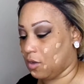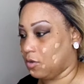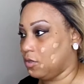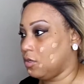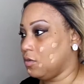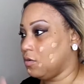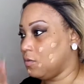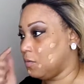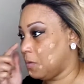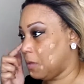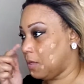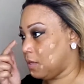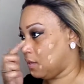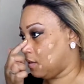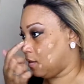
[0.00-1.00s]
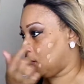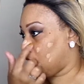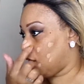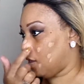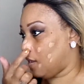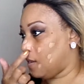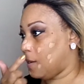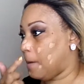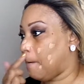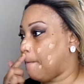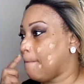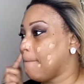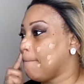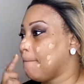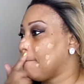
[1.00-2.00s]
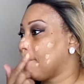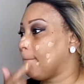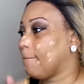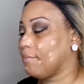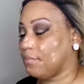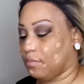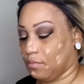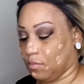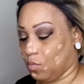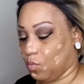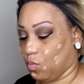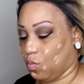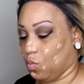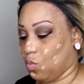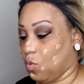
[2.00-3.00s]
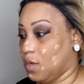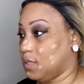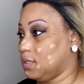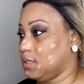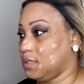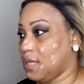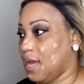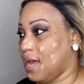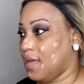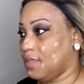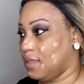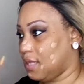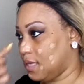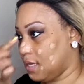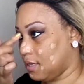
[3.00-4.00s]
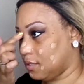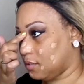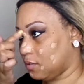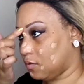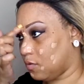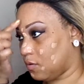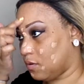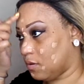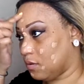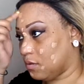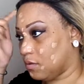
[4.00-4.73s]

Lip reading: to do a one side this, or,